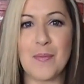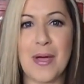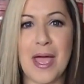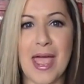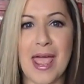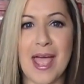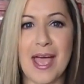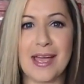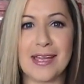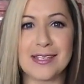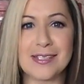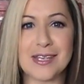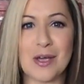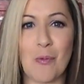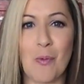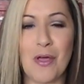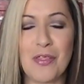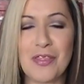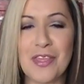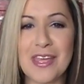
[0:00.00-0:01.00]
And
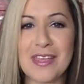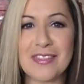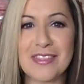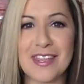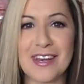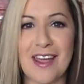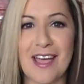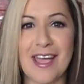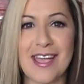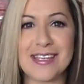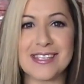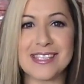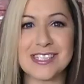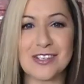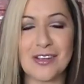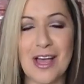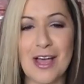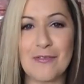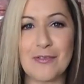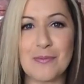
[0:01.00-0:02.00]
one thing that I
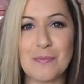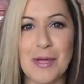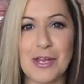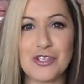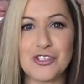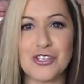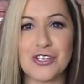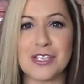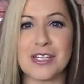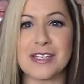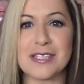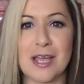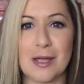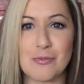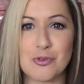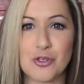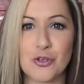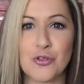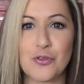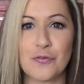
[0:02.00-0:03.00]
still haven't mentioned is,
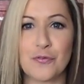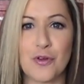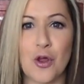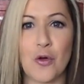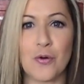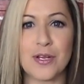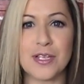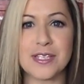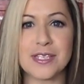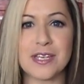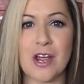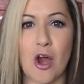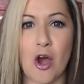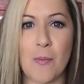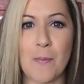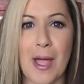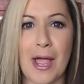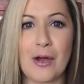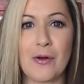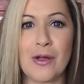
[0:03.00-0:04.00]
I'm sure you've noticed our
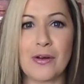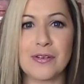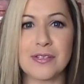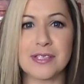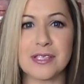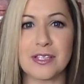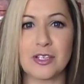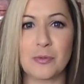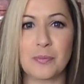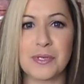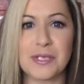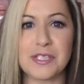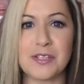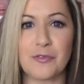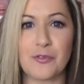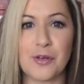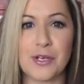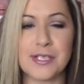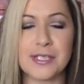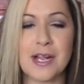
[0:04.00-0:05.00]
background is a little bit
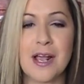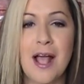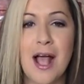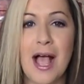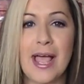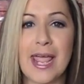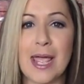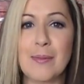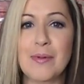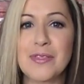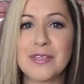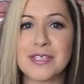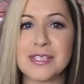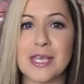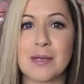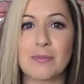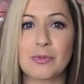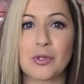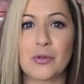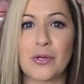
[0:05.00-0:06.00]
different. I am in the
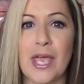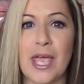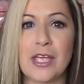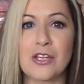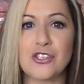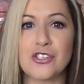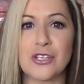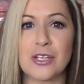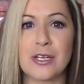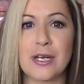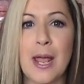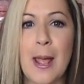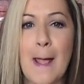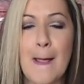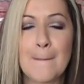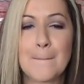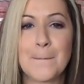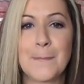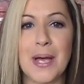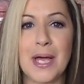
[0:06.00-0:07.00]
same location,
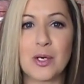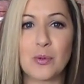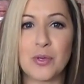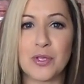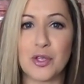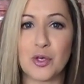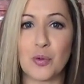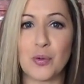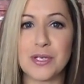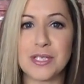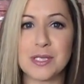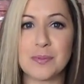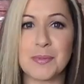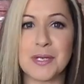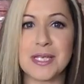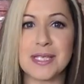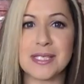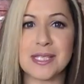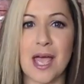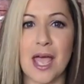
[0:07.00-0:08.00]
but with
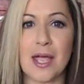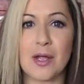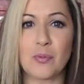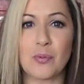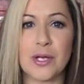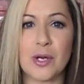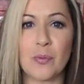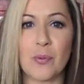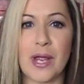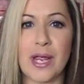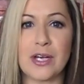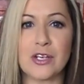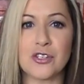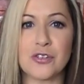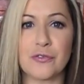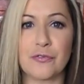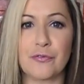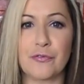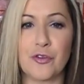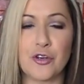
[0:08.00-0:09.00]
Christmas, I
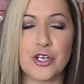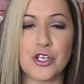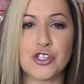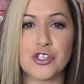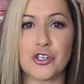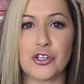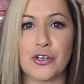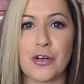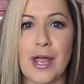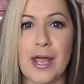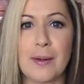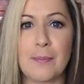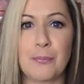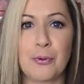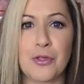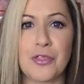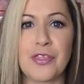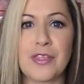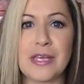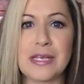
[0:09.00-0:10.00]
rearranged furniture and
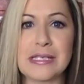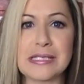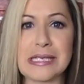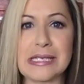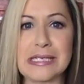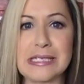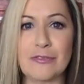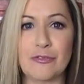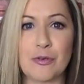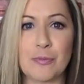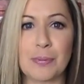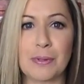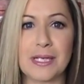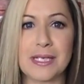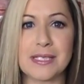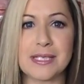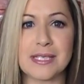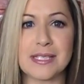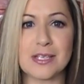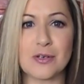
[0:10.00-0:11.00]
put things in different
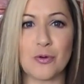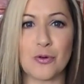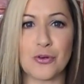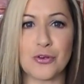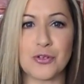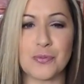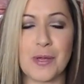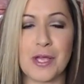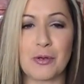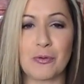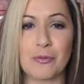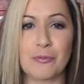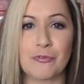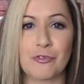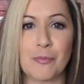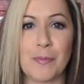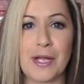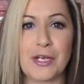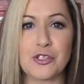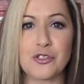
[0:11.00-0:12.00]
places in order to make room
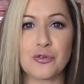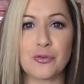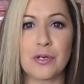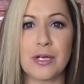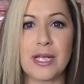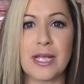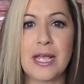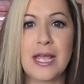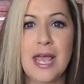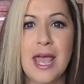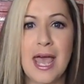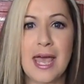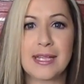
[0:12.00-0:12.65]
for my tree.